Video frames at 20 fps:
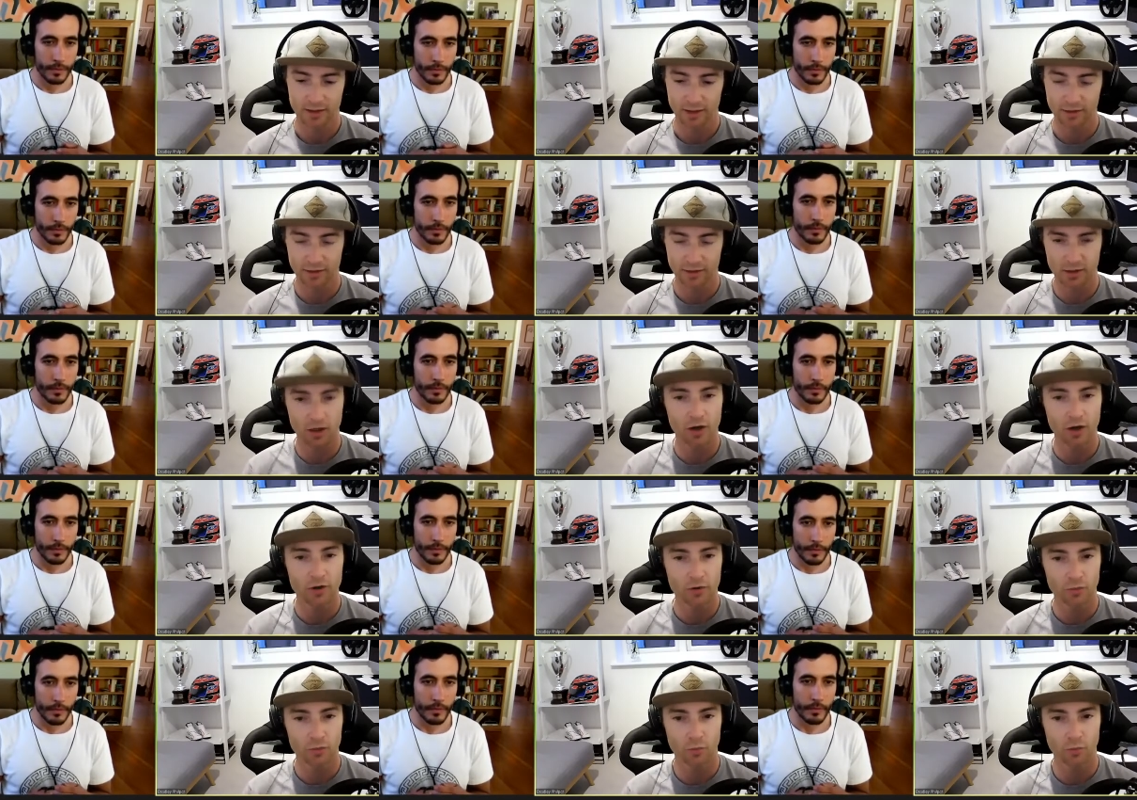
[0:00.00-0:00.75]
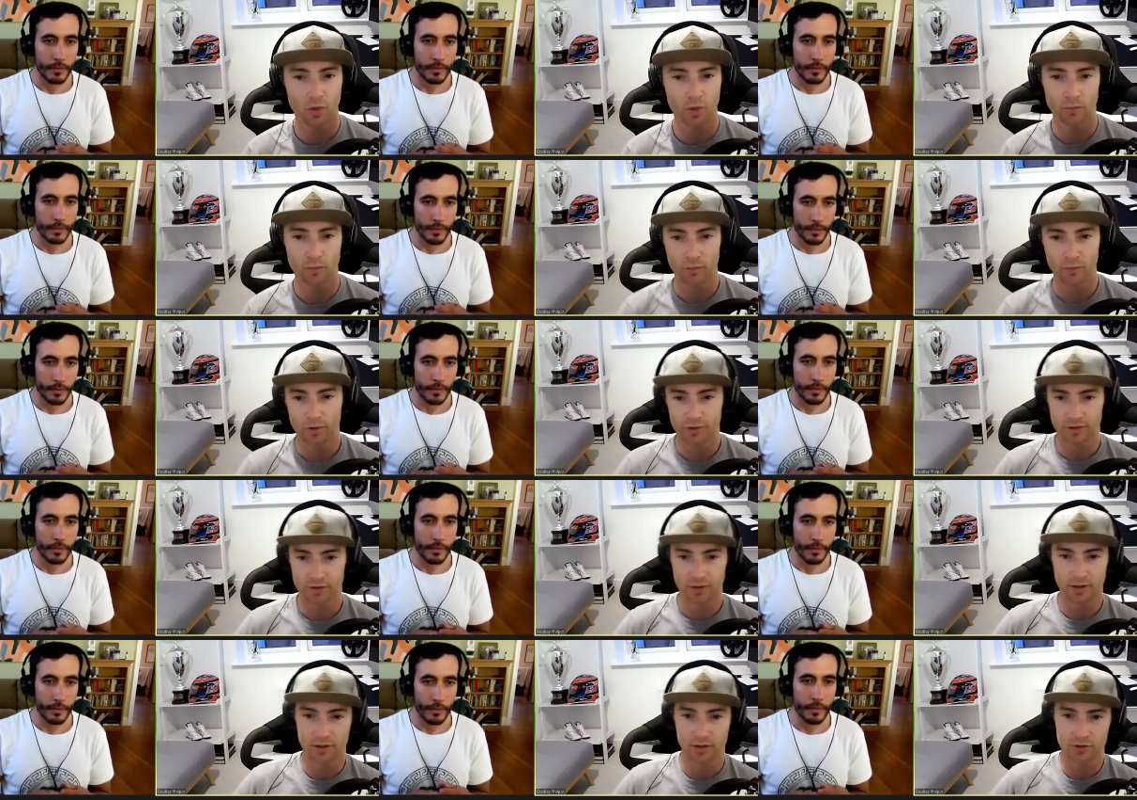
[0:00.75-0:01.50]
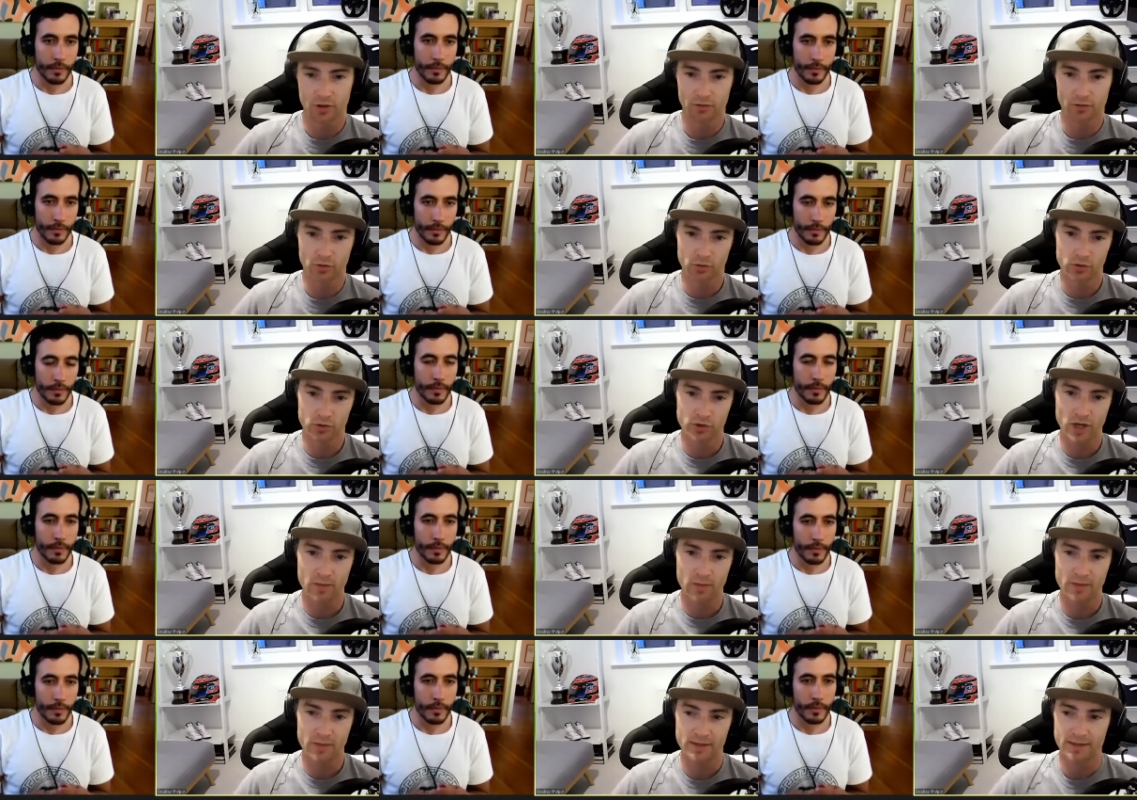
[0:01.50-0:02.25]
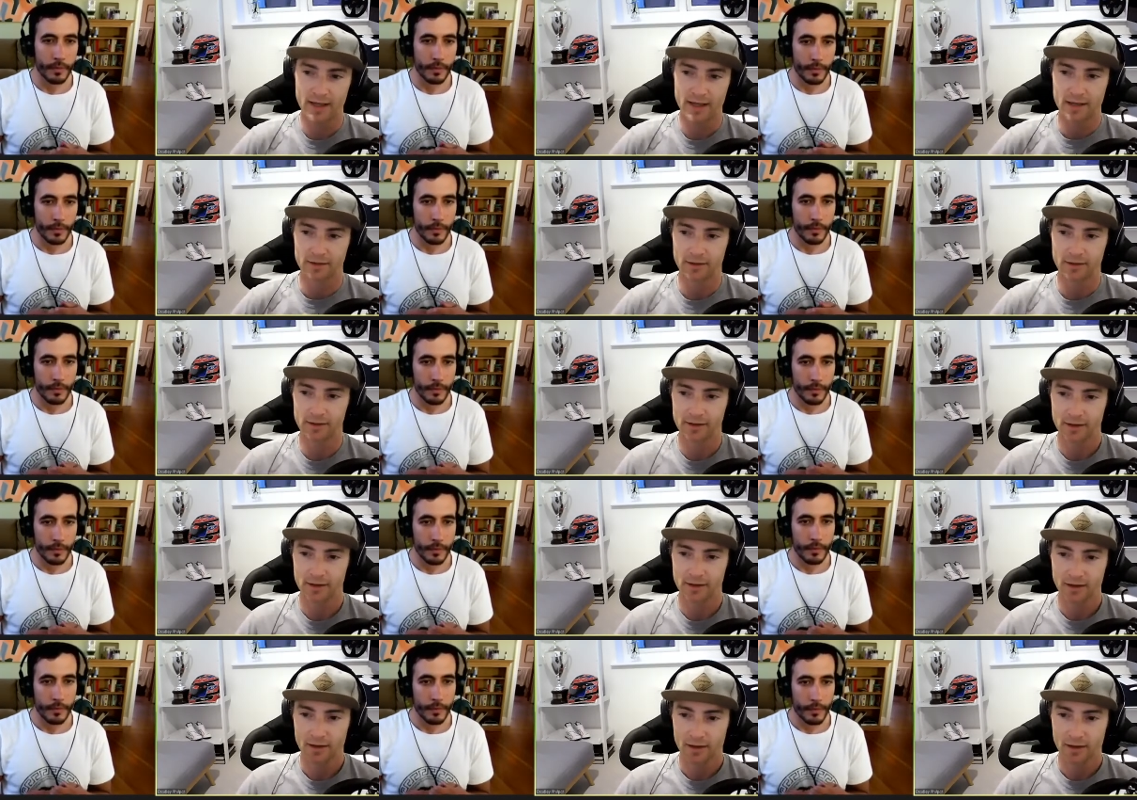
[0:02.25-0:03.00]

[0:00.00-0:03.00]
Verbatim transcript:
Speaker 1: And the guy who won was a driver called Jamie Stanley.